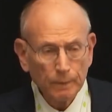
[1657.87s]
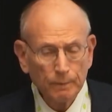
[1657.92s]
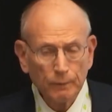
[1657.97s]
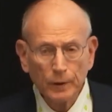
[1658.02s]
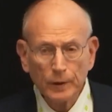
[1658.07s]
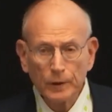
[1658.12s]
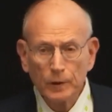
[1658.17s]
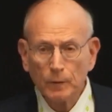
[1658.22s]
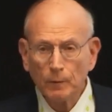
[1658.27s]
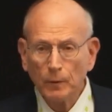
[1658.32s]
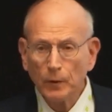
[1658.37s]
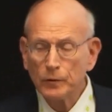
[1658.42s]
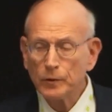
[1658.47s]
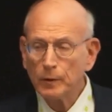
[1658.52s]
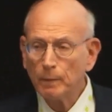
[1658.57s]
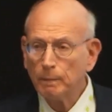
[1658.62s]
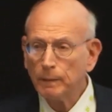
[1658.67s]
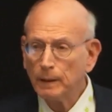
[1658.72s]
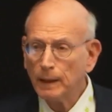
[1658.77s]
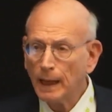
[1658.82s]
Principles
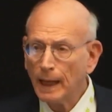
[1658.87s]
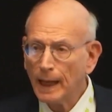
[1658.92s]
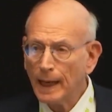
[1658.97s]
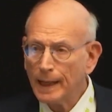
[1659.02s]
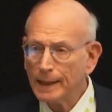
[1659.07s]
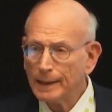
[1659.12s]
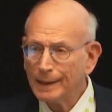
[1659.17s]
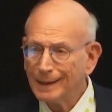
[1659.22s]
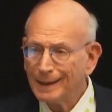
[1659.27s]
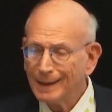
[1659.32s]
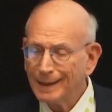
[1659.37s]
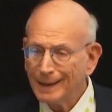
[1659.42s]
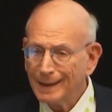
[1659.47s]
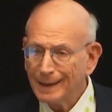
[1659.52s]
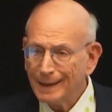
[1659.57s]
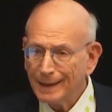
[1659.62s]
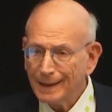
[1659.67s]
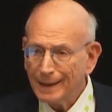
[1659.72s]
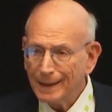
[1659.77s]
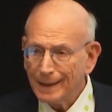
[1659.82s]
applied
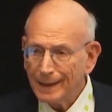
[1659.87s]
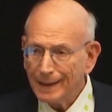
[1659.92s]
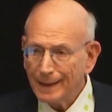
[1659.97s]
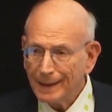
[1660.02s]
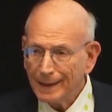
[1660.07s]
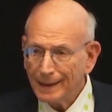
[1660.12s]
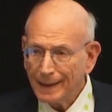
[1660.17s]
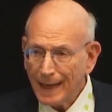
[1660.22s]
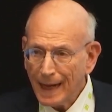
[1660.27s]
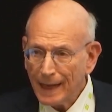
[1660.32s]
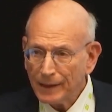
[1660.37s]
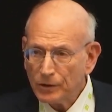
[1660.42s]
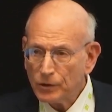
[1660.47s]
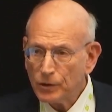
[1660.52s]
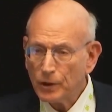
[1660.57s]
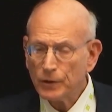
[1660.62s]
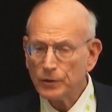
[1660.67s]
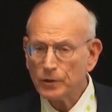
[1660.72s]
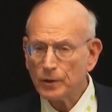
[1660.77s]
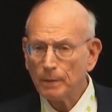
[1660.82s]
not
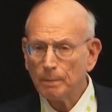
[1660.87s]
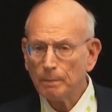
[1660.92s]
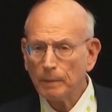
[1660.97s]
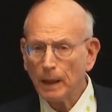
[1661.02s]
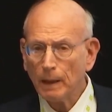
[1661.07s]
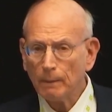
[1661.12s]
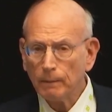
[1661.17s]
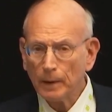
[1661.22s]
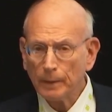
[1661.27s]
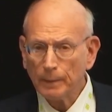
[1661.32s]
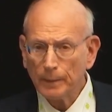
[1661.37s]
just to public